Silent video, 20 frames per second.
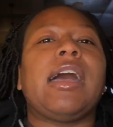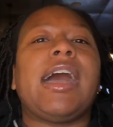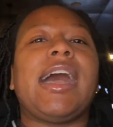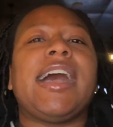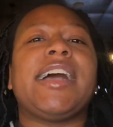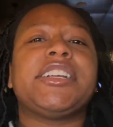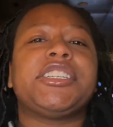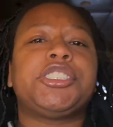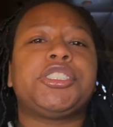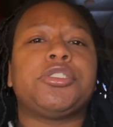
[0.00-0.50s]

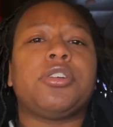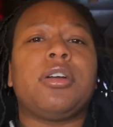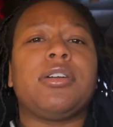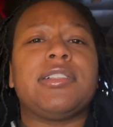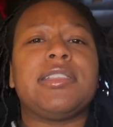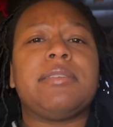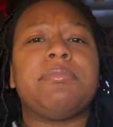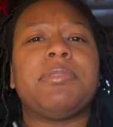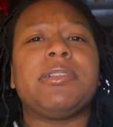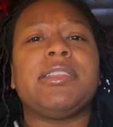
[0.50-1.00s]
I
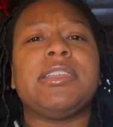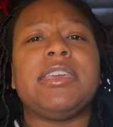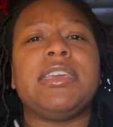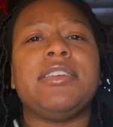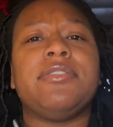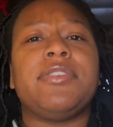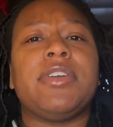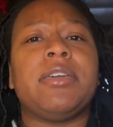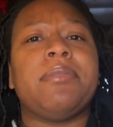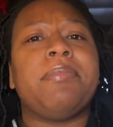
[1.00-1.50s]
strongly
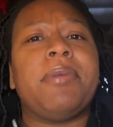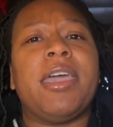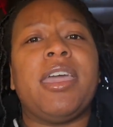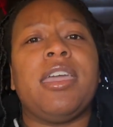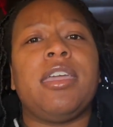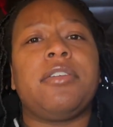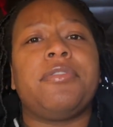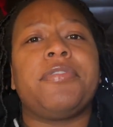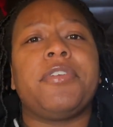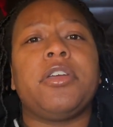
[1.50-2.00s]
believe in
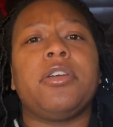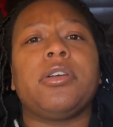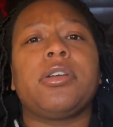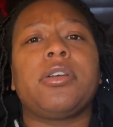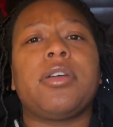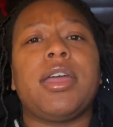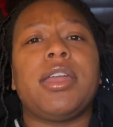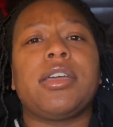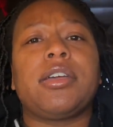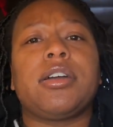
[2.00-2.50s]
paying for your
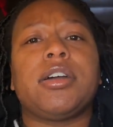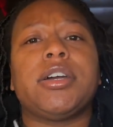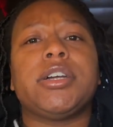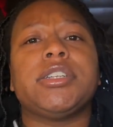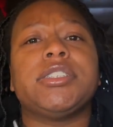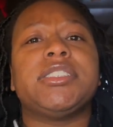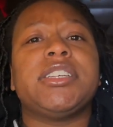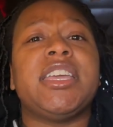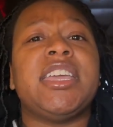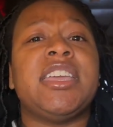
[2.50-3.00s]
credit
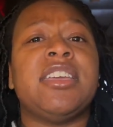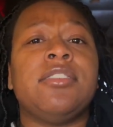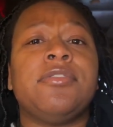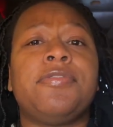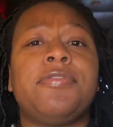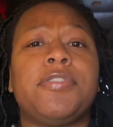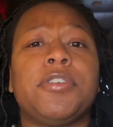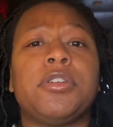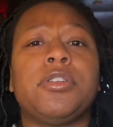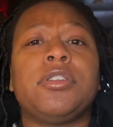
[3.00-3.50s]
cards in
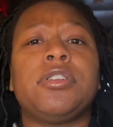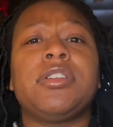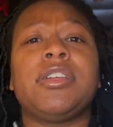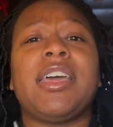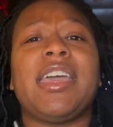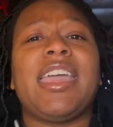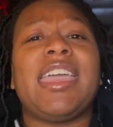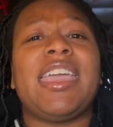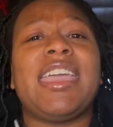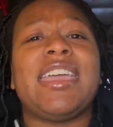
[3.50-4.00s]
full
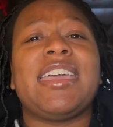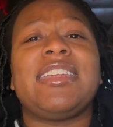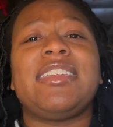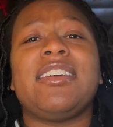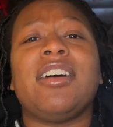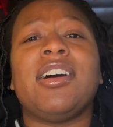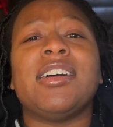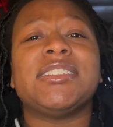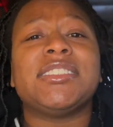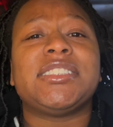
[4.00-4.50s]
and
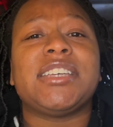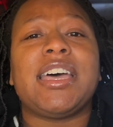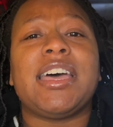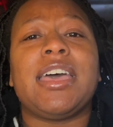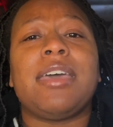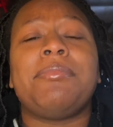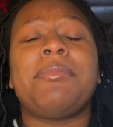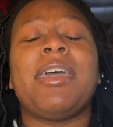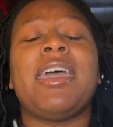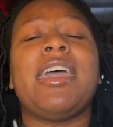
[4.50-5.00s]
on
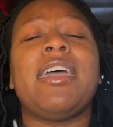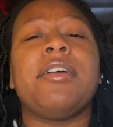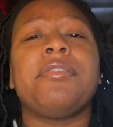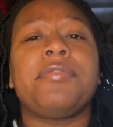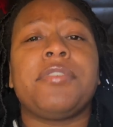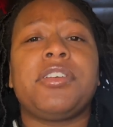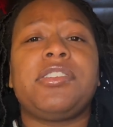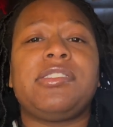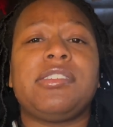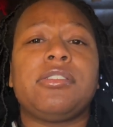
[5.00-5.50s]
time
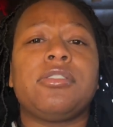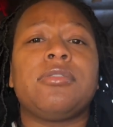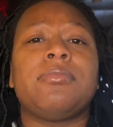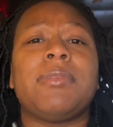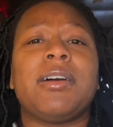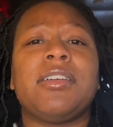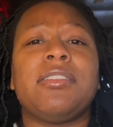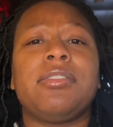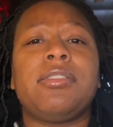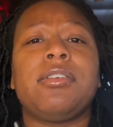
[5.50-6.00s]
every single
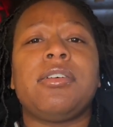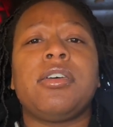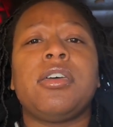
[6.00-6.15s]
month,